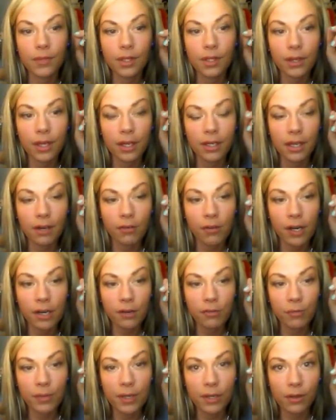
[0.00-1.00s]
okay, get
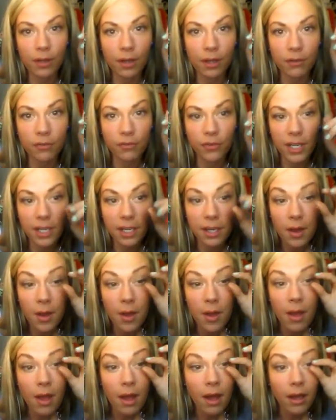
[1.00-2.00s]
ready for me to look like a freak.
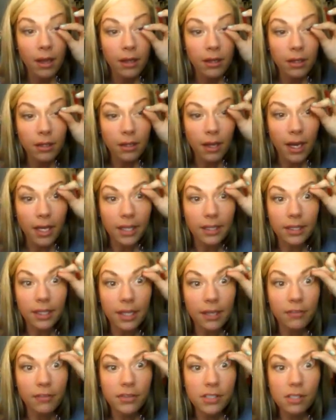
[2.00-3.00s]
I
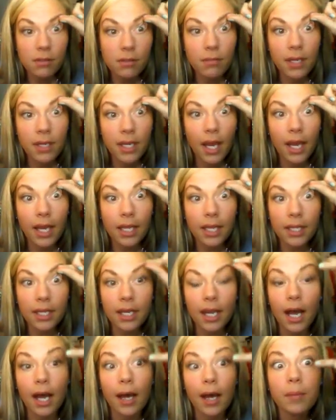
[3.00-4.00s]
lift my
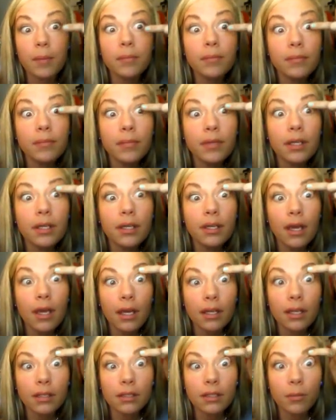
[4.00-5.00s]
eyelid up,
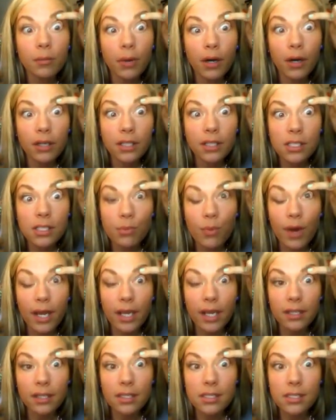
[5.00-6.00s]
and the part that's
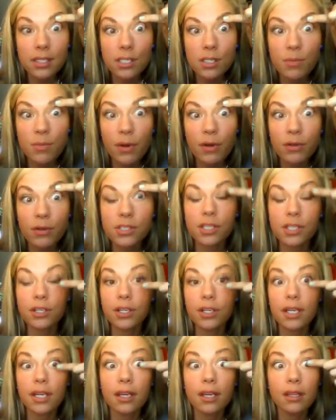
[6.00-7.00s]
white, that's exposed
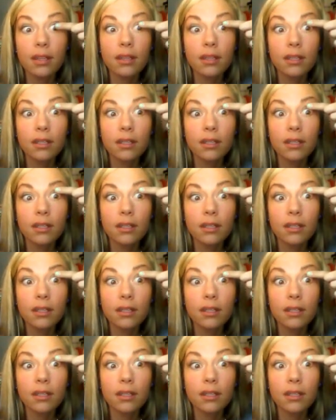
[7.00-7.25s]
underneath,